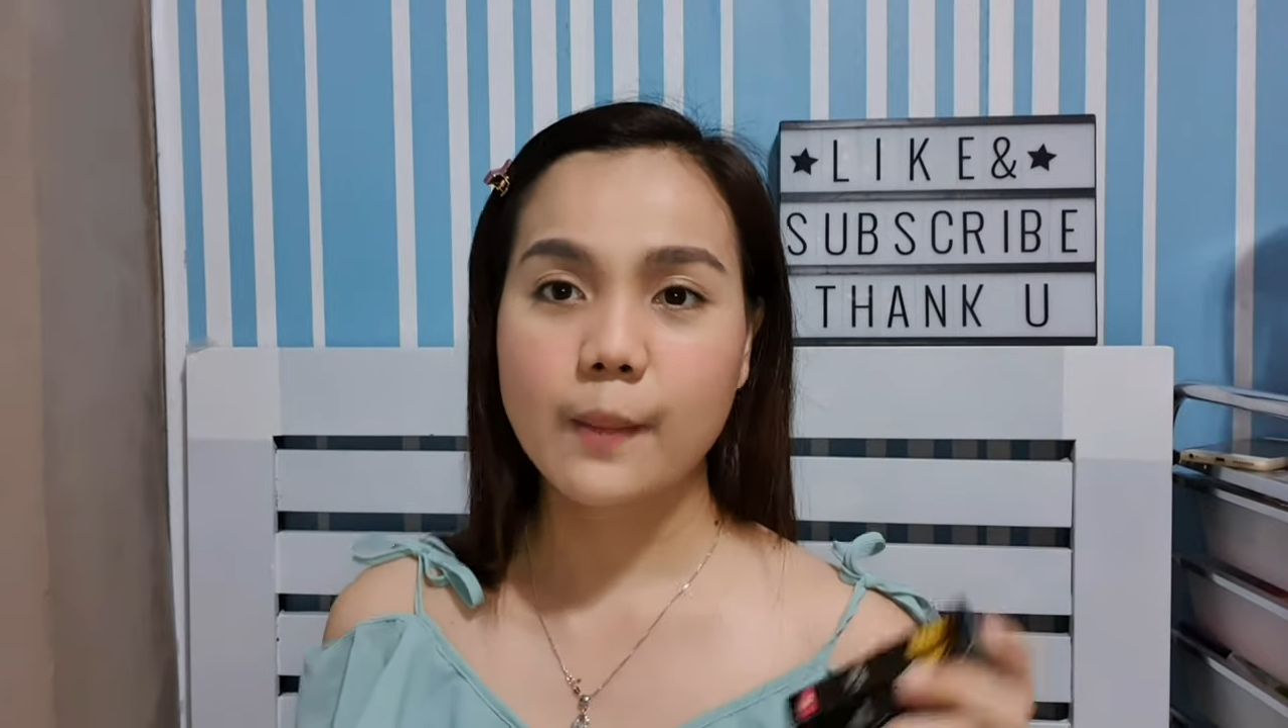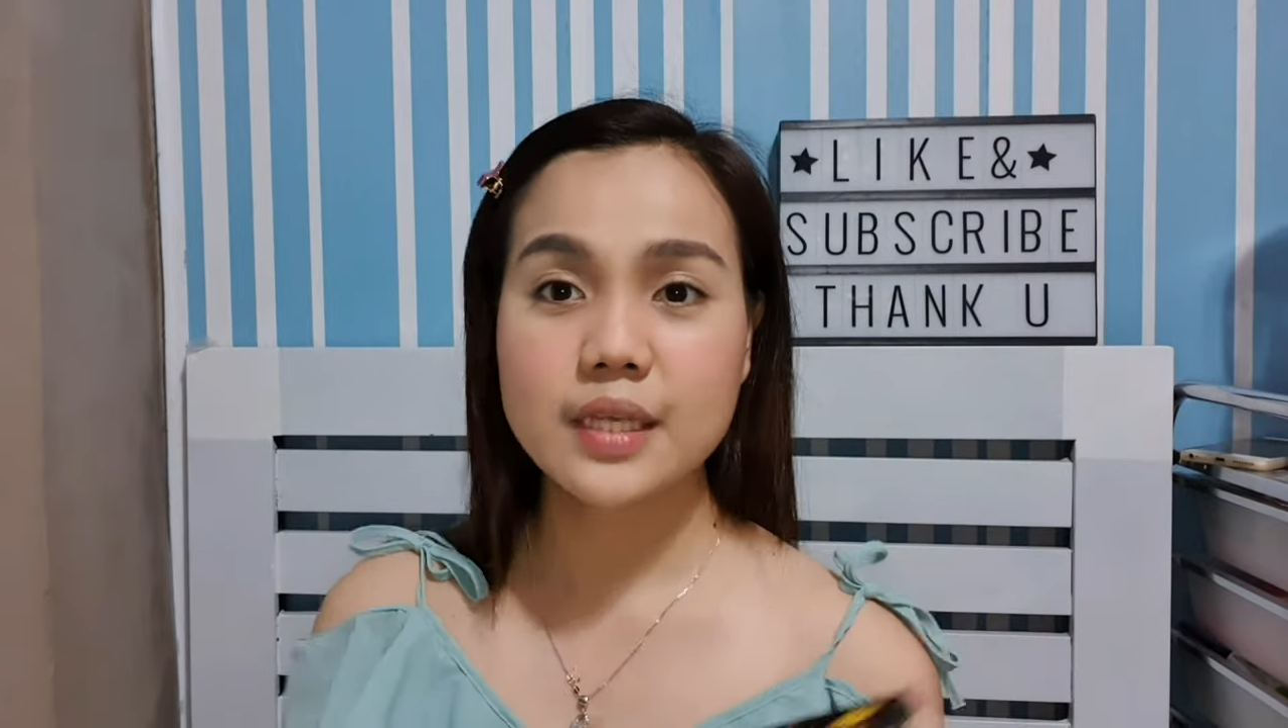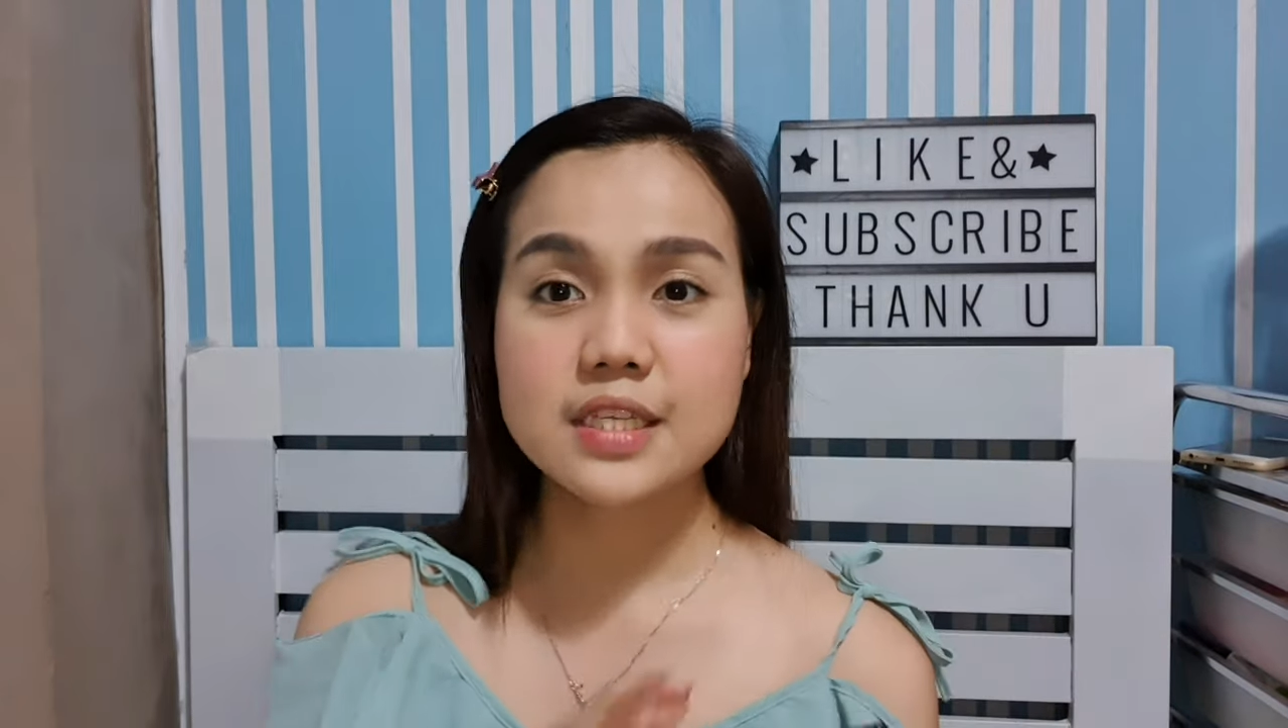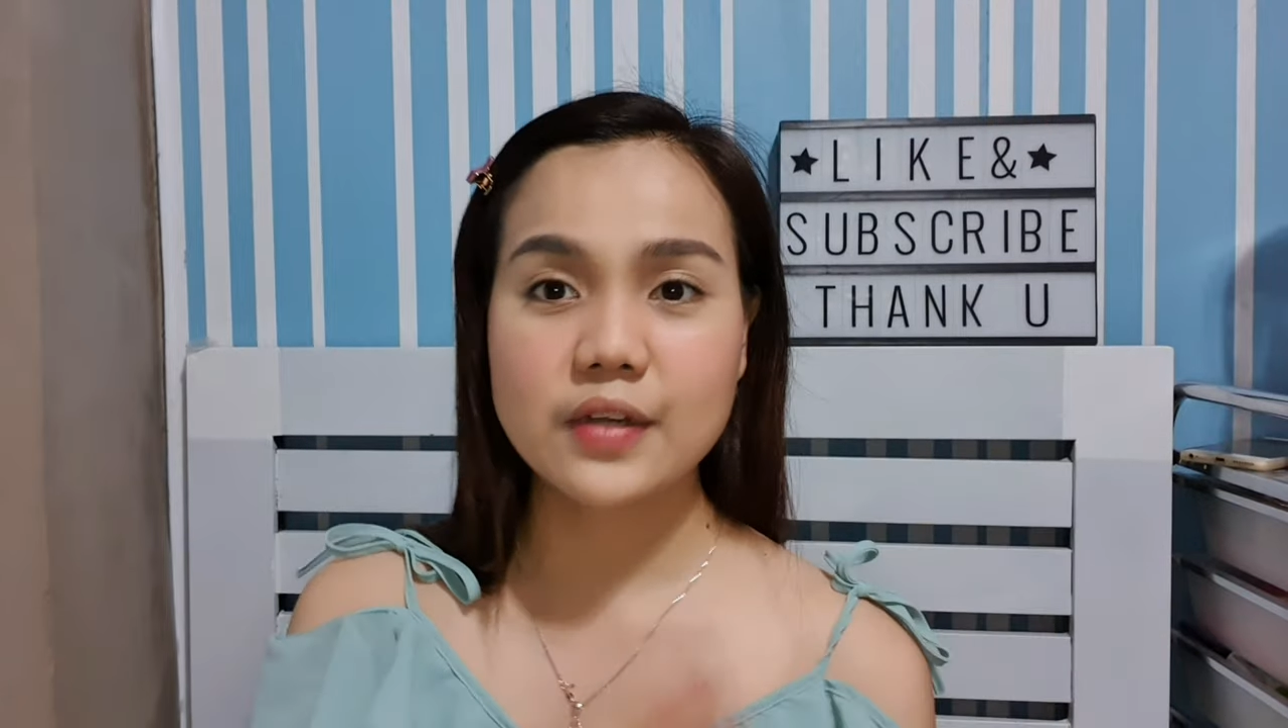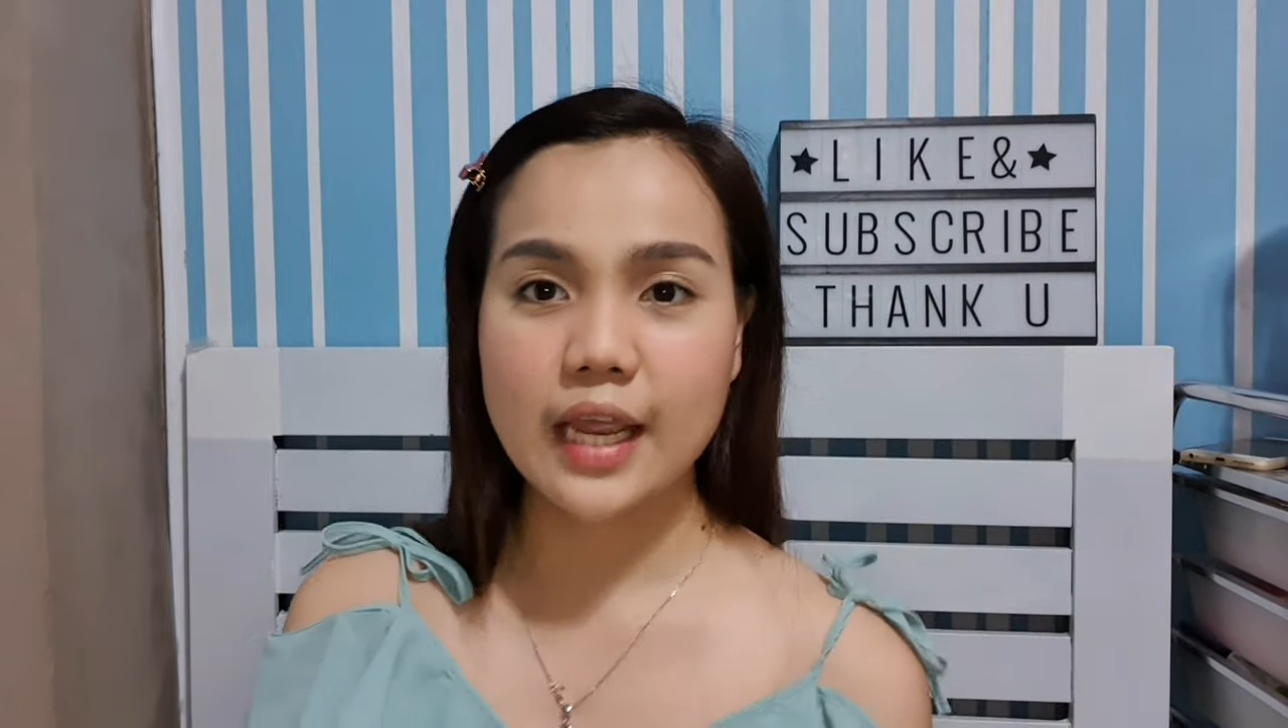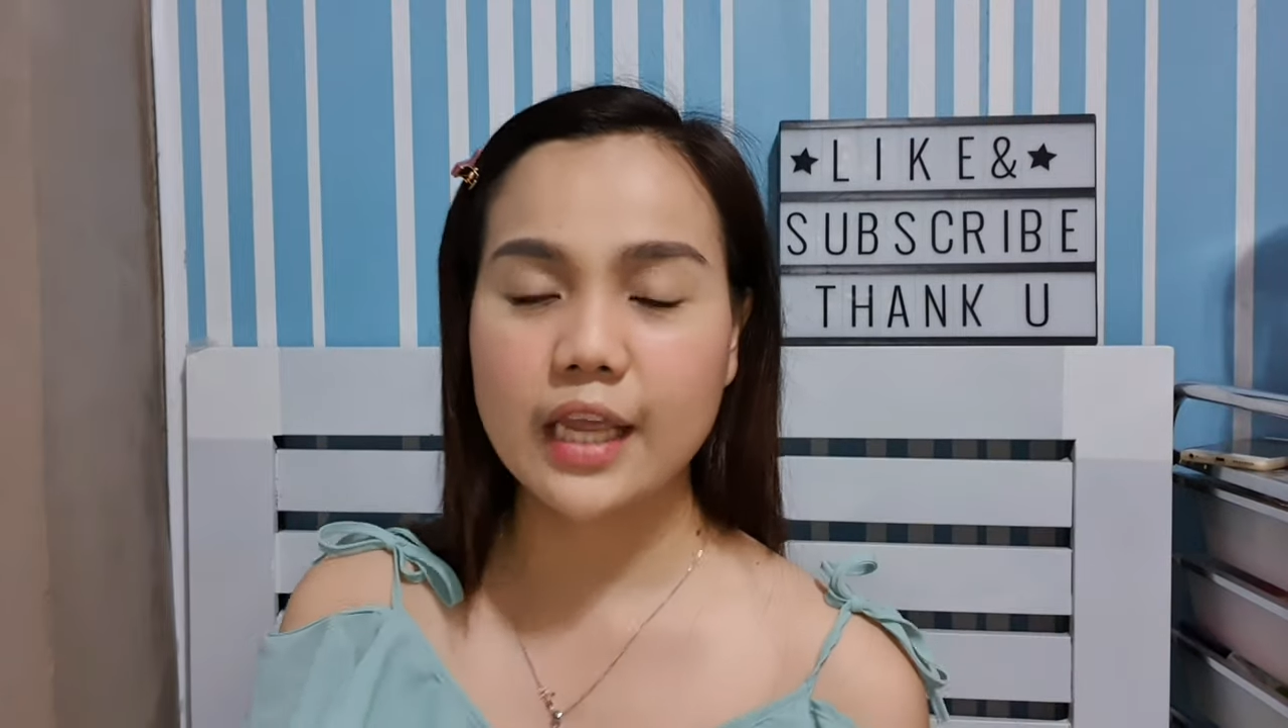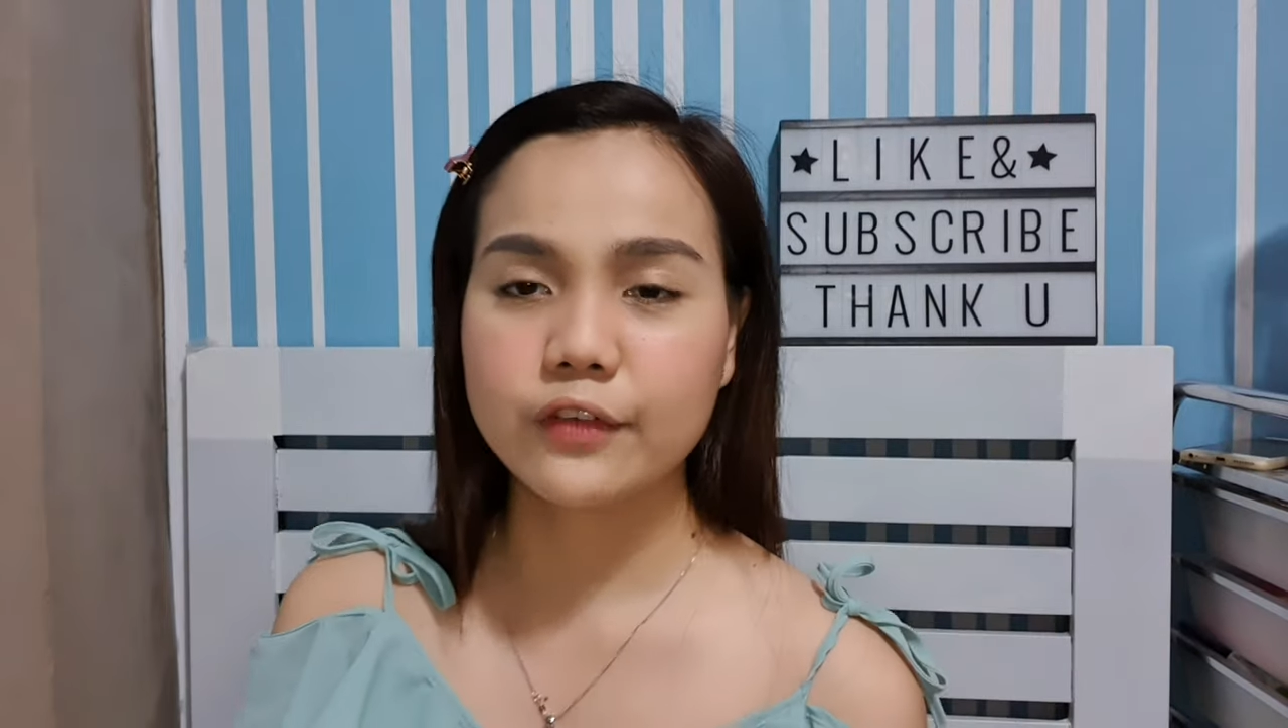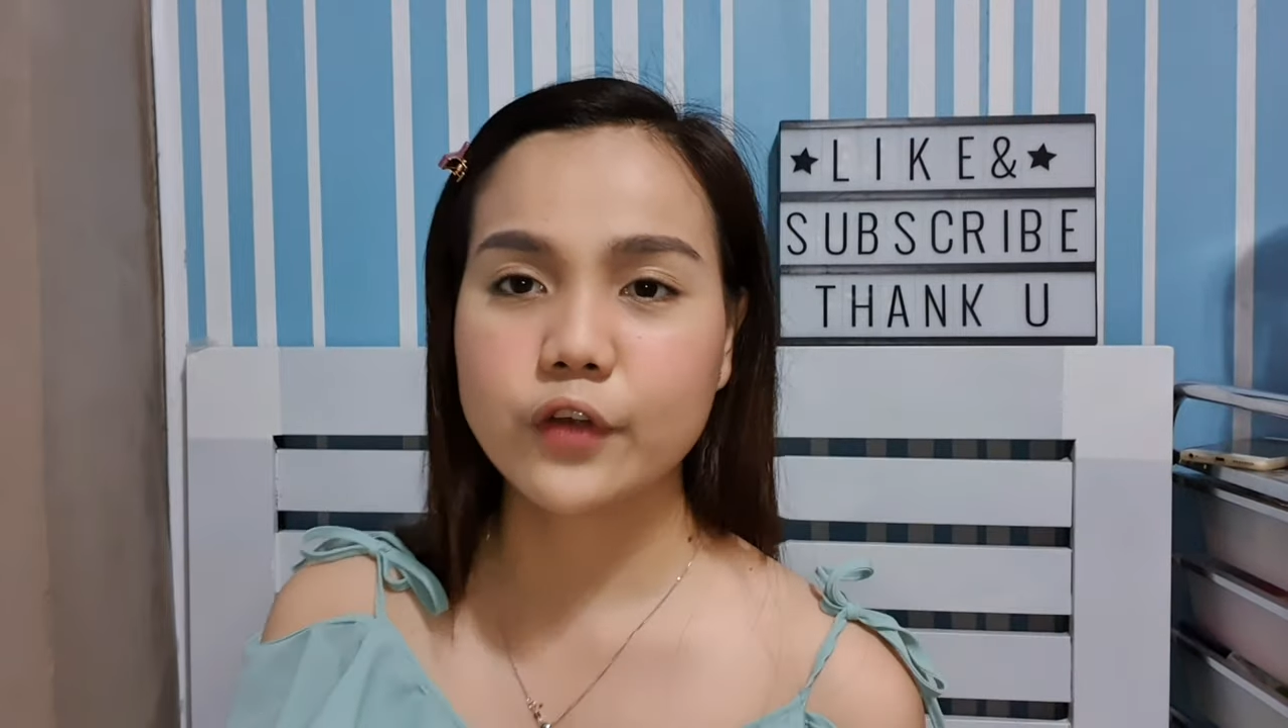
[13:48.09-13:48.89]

Miss Rain